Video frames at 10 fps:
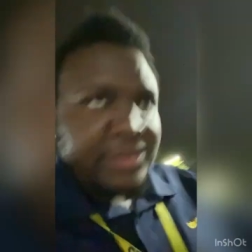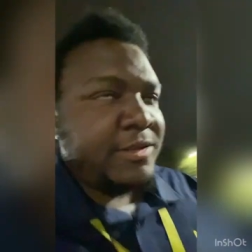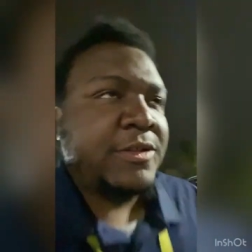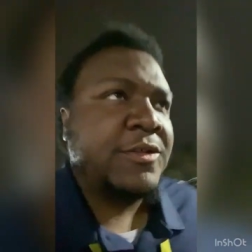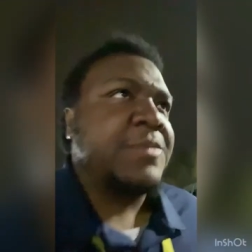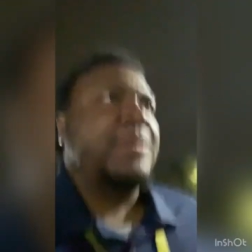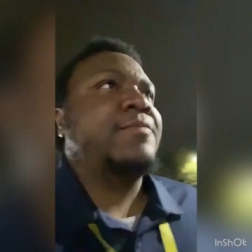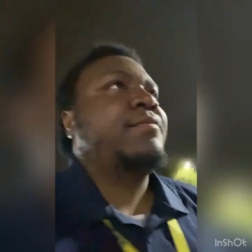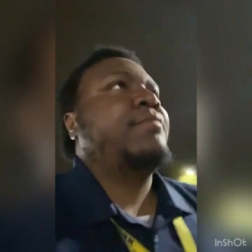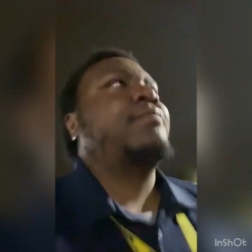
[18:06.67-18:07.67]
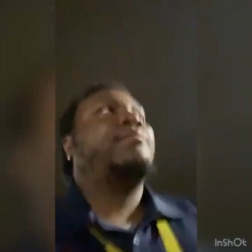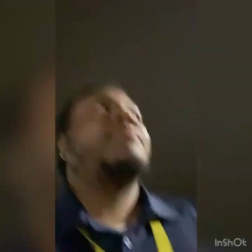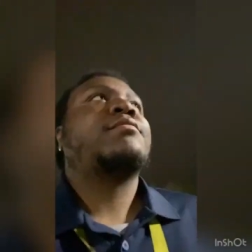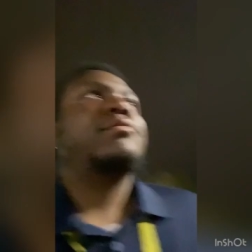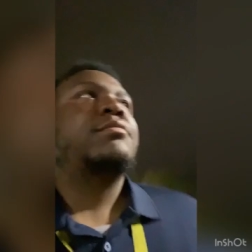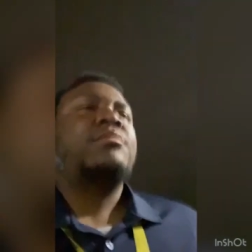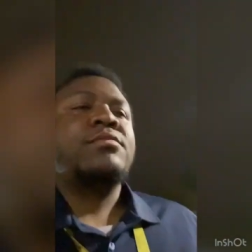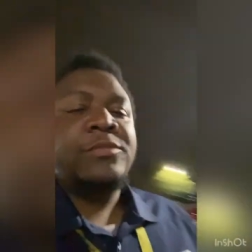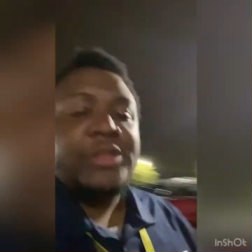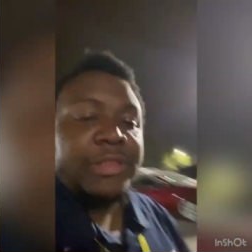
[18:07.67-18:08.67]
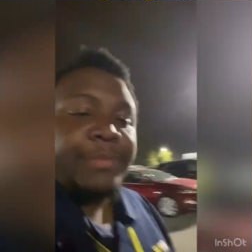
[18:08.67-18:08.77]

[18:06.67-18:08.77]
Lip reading: excuse me. Just a